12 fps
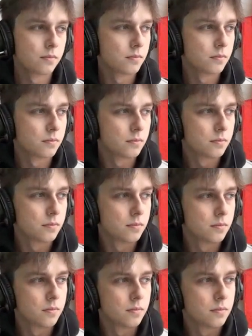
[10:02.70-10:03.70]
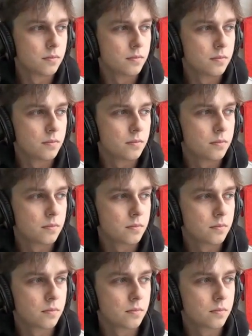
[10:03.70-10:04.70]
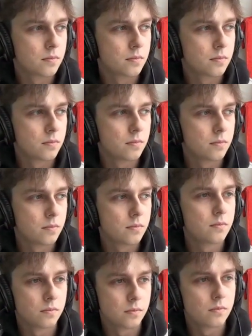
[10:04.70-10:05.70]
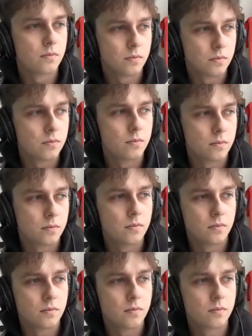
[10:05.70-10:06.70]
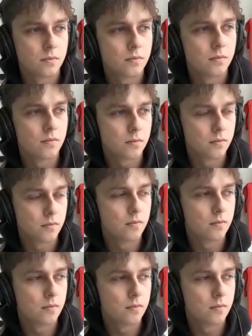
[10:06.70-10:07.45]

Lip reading: (not speaking)